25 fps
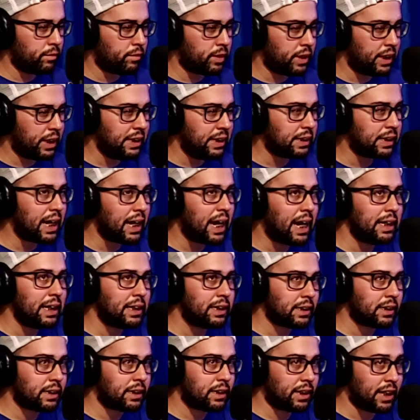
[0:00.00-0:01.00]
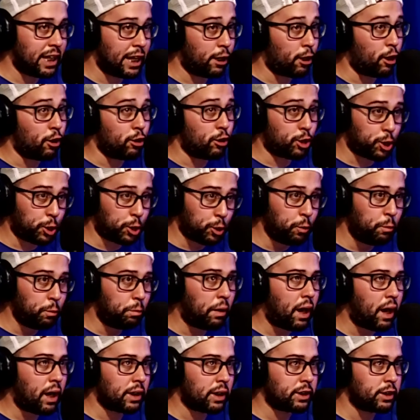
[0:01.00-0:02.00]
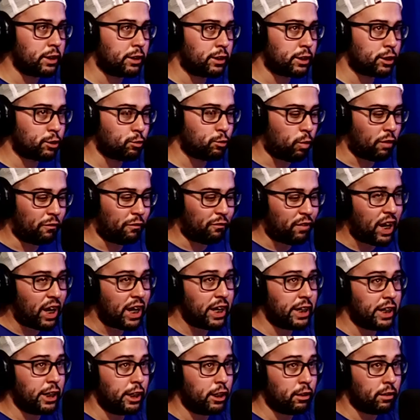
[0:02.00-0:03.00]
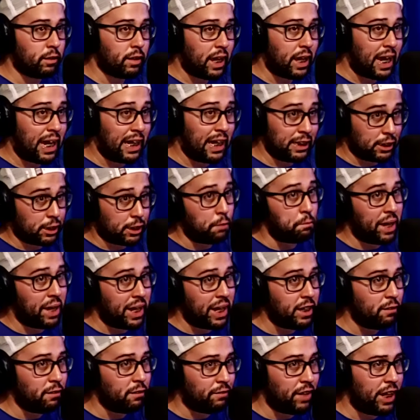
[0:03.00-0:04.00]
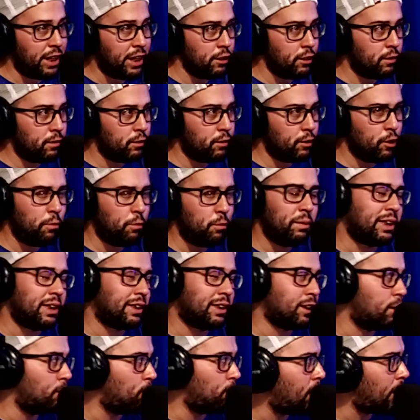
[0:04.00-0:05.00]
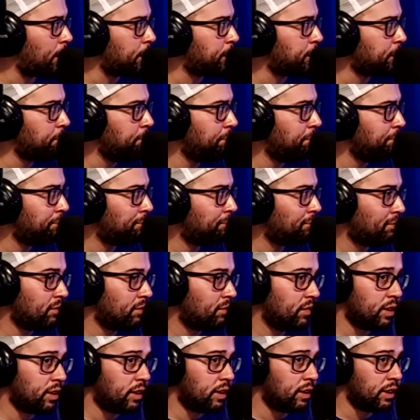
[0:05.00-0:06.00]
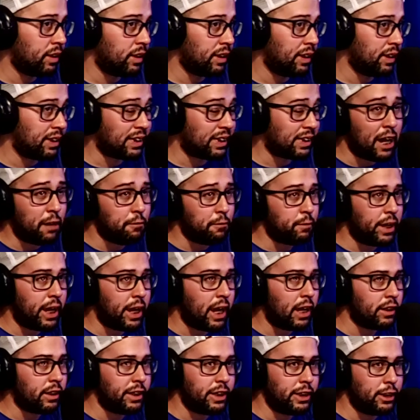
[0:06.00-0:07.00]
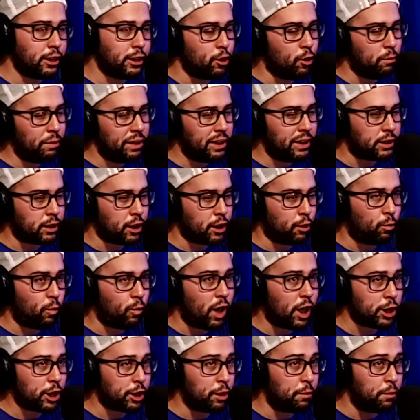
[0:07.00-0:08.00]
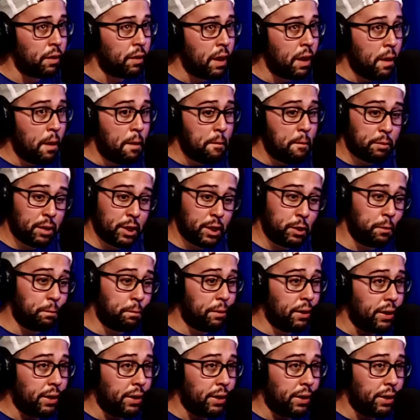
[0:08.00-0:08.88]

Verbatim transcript: these guys that are true boxers were fighting as the main event, nobody's gonna watch them. Right. The sad reality is nobody's gonna watch them. But you put